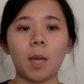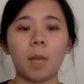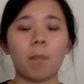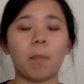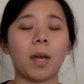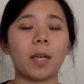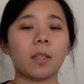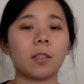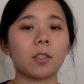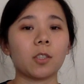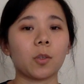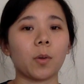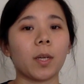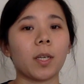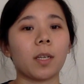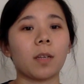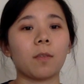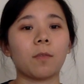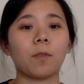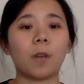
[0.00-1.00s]
Minders
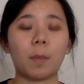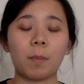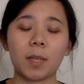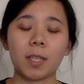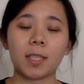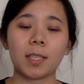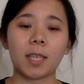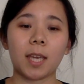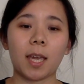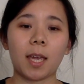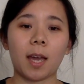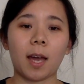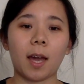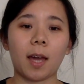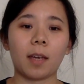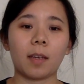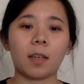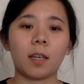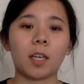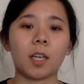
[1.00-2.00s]
created Feminist
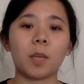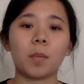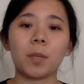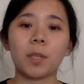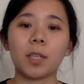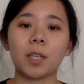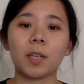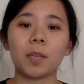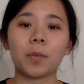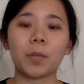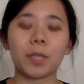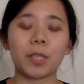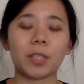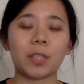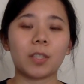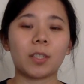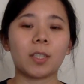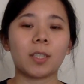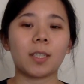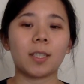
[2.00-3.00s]
AI, a community
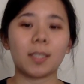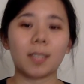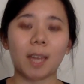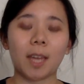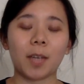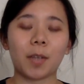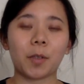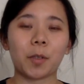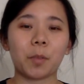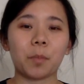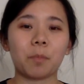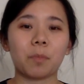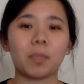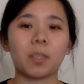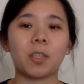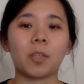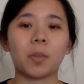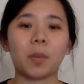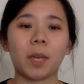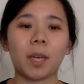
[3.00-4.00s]
research and design group,
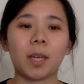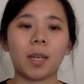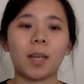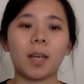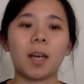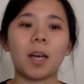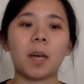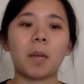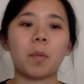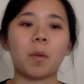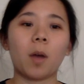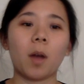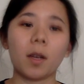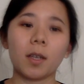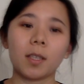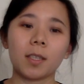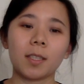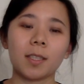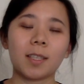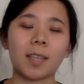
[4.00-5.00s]
to create a
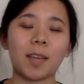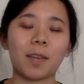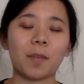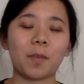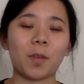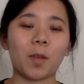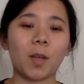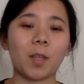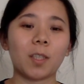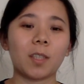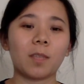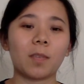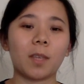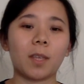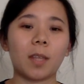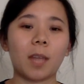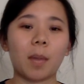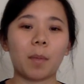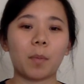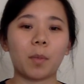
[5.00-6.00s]
product design philosophy
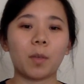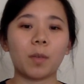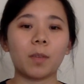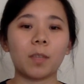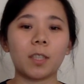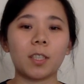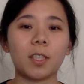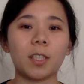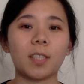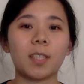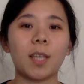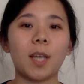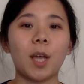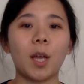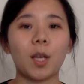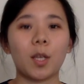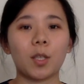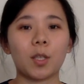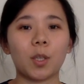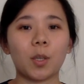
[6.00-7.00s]
that privileges
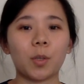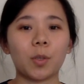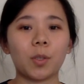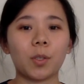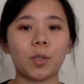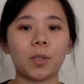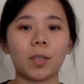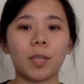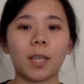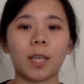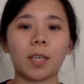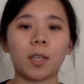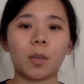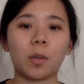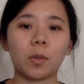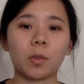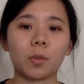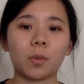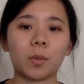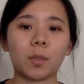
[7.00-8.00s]
social and
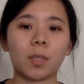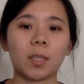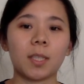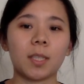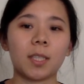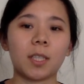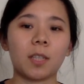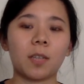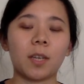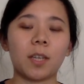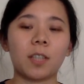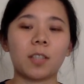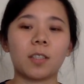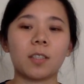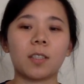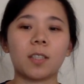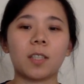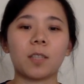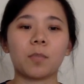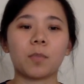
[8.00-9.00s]
cultural
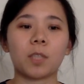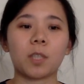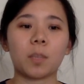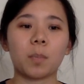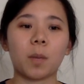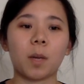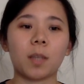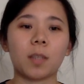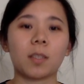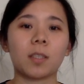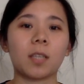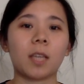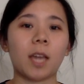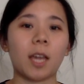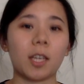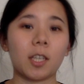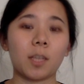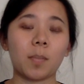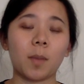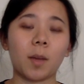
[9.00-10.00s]
considerations in response to
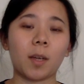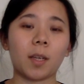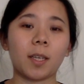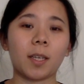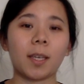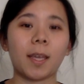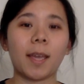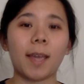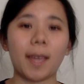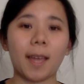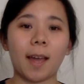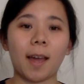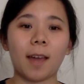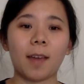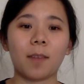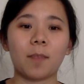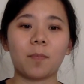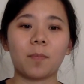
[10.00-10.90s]
hegemonic AI.